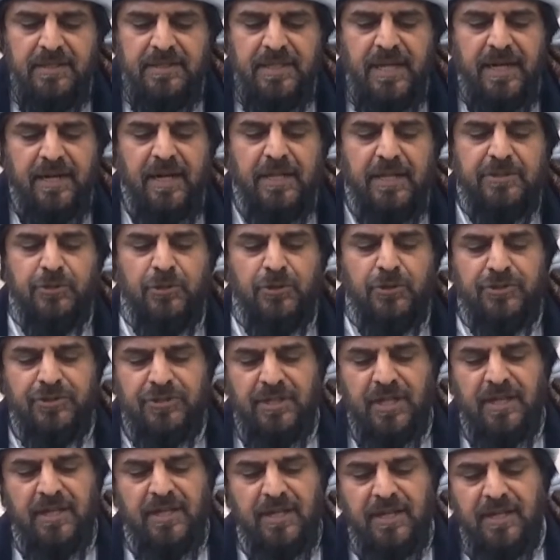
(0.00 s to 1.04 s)
that Rasul
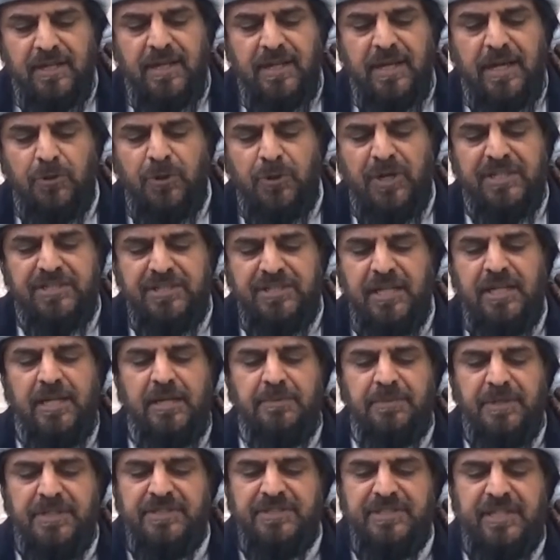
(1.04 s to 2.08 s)
sallallahu alaihi
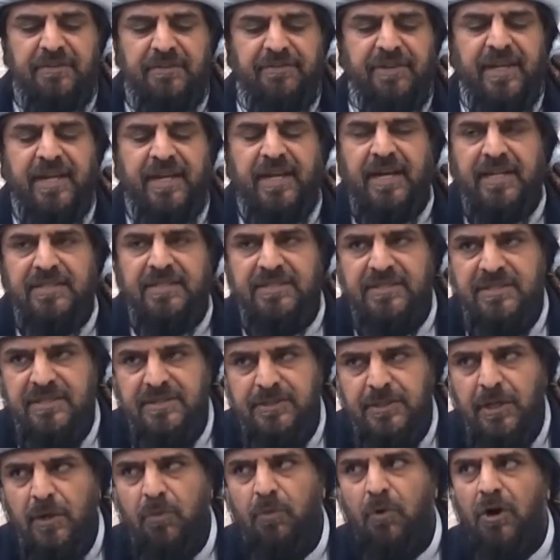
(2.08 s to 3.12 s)
wasallam is giving us
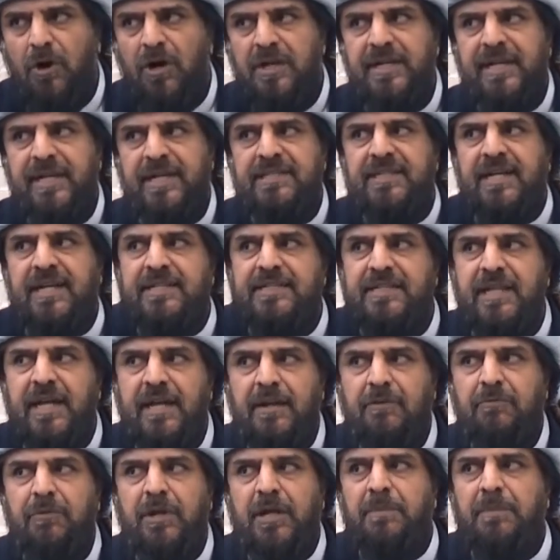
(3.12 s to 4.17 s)
the warning that
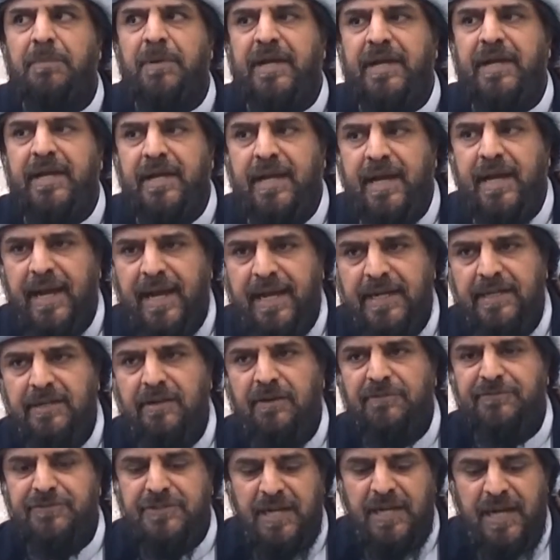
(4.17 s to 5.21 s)
there will be end
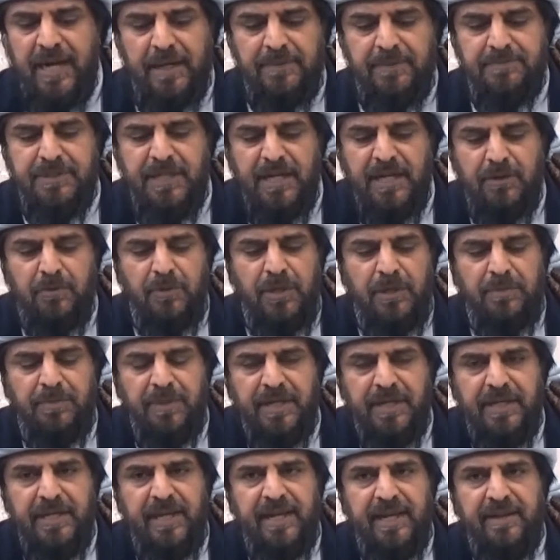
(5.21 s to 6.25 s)
of time, there will
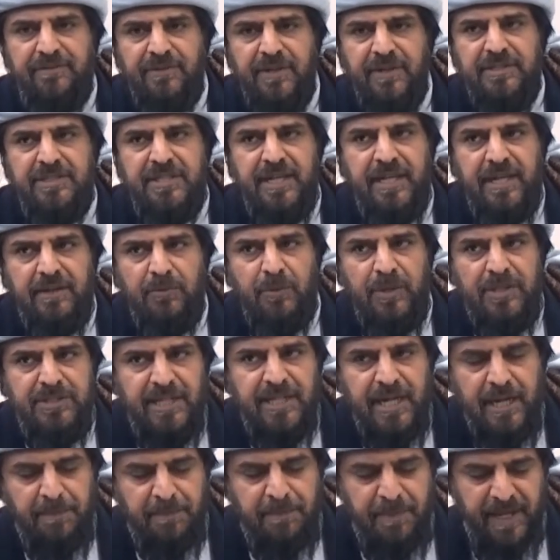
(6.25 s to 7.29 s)
be evil thing will
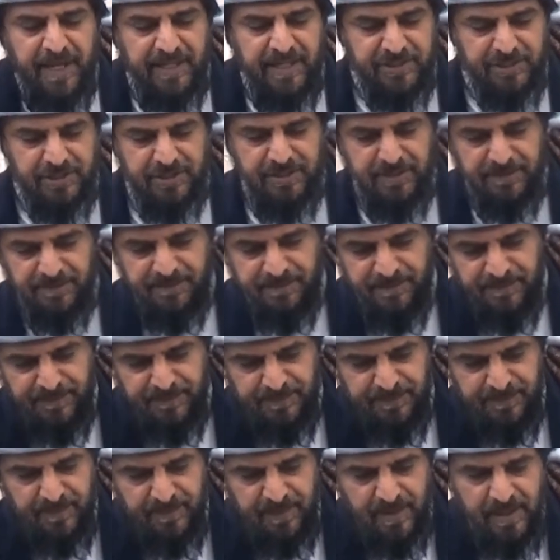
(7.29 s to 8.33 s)
take place.
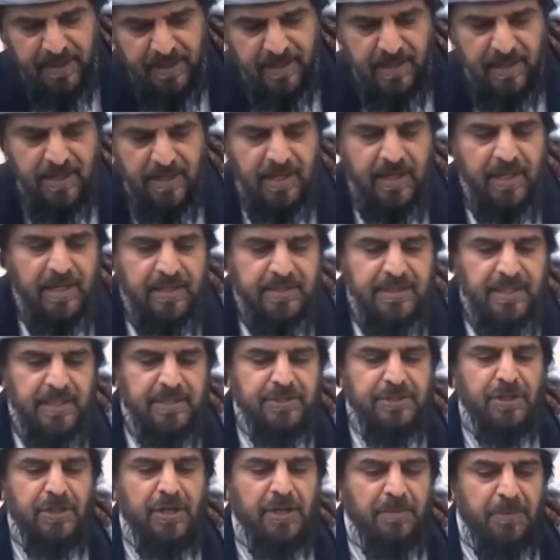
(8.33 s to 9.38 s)
The
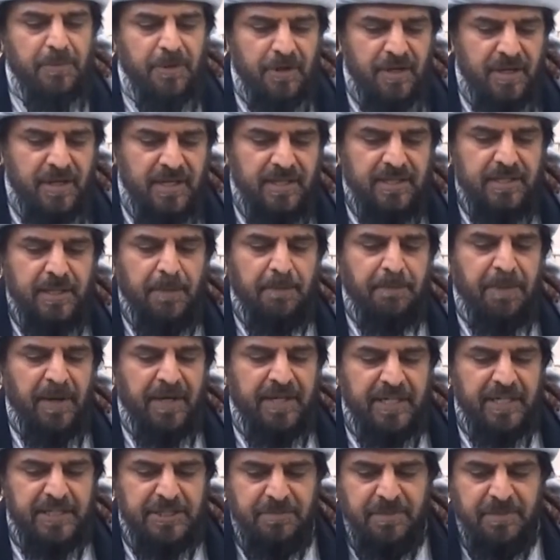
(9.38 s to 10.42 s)
turmoil, the
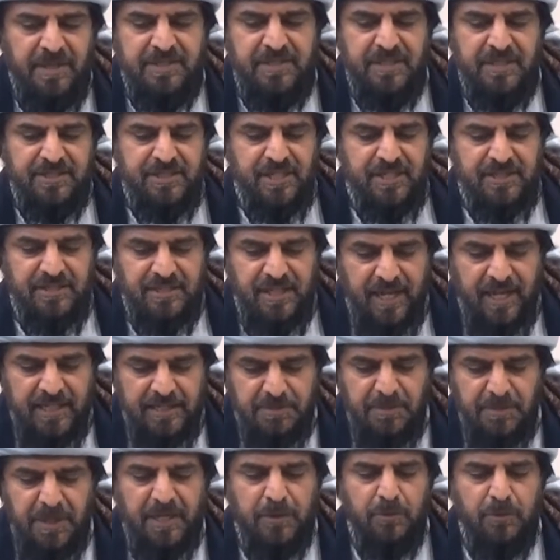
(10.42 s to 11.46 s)
punishment, the
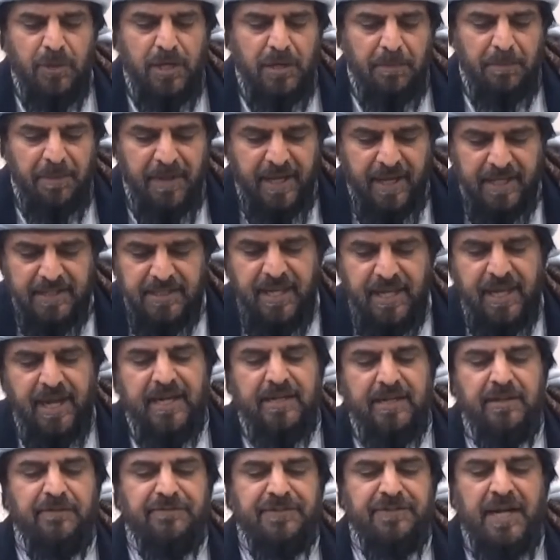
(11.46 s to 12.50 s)
chastisement will be at the
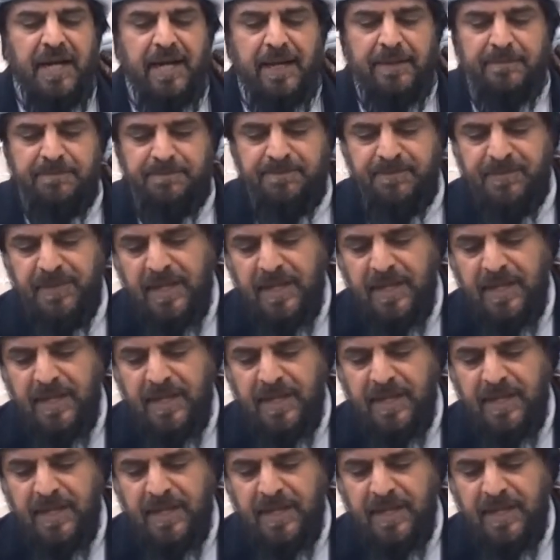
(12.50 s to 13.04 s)
end of time.